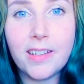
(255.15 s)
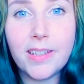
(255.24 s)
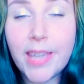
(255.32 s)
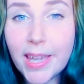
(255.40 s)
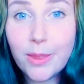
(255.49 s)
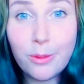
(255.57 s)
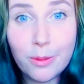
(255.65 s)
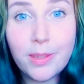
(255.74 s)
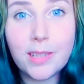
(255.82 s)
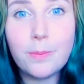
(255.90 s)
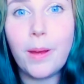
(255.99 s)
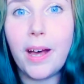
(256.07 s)
get through
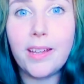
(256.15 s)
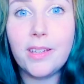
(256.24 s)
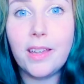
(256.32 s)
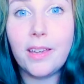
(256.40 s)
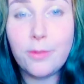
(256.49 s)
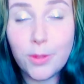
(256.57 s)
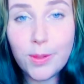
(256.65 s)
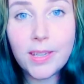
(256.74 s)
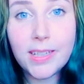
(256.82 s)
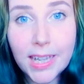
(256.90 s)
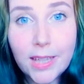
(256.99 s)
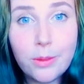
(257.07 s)
this part. If you
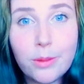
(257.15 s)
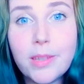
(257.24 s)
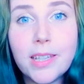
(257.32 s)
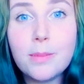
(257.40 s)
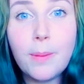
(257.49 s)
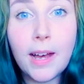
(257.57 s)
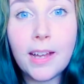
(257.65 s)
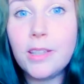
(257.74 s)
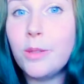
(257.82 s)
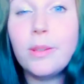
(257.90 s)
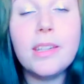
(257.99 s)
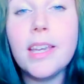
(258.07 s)
can get through this
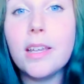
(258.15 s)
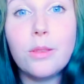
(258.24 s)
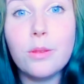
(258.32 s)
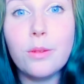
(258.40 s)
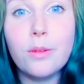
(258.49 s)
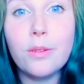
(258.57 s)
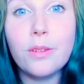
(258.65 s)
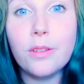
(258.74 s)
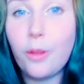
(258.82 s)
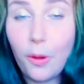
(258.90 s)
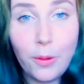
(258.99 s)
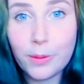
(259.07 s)
part, you can get through
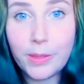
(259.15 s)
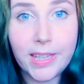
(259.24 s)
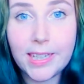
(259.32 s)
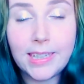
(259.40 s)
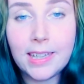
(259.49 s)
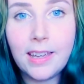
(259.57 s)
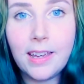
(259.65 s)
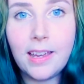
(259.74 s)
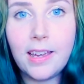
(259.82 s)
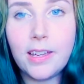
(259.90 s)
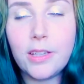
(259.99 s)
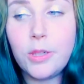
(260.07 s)
the whole thing.
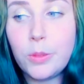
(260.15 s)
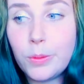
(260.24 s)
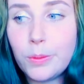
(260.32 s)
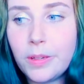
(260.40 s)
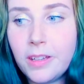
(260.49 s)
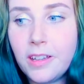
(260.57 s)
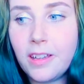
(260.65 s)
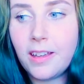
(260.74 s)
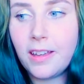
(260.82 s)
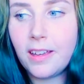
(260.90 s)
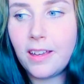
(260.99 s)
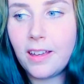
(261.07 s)
You
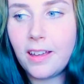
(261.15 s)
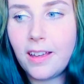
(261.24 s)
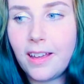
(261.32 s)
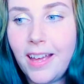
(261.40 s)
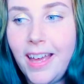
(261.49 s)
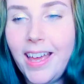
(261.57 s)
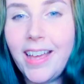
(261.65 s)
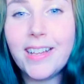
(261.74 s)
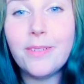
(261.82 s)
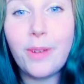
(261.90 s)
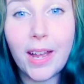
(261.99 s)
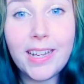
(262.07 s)

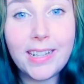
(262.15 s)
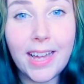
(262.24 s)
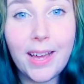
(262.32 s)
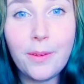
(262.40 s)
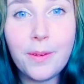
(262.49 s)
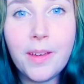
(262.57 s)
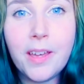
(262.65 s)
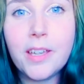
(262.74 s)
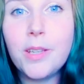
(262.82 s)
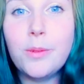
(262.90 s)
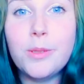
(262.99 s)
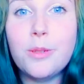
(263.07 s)
right now,
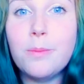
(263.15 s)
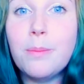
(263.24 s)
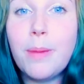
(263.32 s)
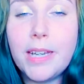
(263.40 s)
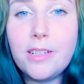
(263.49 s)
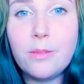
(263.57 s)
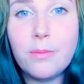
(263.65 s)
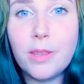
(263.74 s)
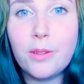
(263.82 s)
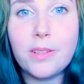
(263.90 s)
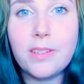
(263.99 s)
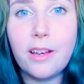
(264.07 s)
you should be patient
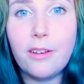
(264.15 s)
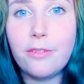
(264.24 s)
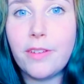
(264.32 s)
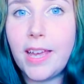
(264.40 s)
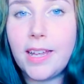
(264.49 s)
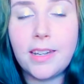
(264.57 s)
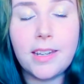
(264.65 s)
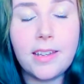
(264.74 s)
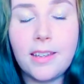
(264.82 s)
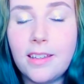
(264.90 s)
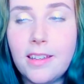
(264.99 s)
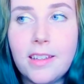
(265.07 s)
with yourself and
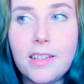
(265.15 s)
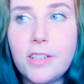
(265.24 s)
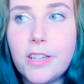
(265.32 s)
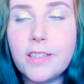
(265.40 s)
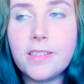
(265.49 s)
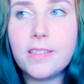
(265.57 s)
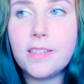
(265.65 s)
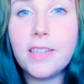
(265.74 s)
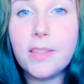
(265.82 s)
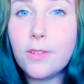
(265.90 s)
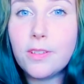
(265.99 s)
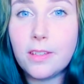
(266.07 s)
just
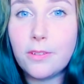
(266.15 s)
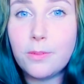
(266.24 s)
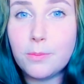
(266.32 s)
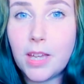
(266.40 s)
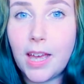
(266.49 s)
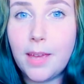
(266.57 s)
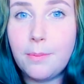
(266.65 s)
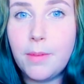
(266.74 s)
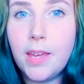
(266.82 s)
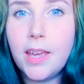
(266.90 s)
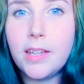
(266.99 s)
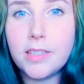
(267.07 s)
give yourself some
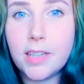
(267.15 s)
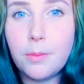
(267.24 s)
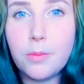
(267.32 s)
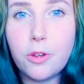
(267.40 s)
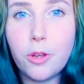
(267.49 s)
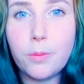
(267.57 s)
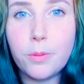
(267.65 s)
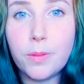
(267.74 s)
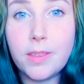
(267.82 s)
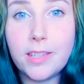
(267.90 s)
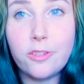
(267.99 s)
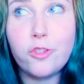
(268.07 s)
time to come to terms
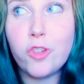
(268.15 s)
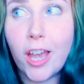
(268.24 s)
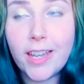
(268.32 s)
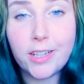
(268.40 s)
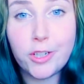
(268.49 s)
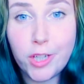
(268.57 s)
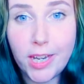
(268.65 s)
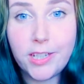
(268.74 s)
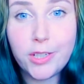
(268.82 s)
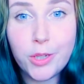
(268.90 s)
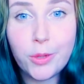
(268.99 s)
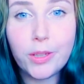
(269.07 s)
with this giant
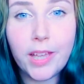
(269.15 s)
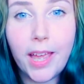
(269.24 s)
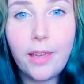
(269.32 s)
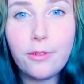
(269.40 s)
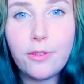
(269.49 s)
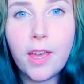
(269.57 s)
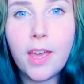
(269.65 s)
change in your life,